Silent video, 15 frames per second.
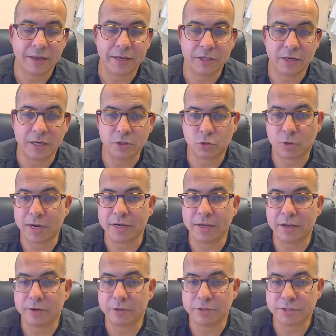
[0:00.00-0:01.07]
and
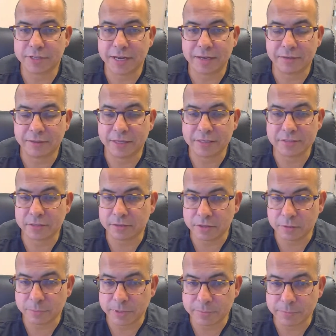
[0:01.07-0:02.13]
try to understand things
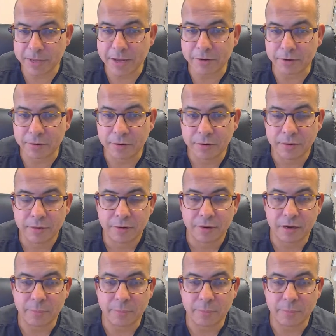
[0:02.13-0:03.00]
a little bit better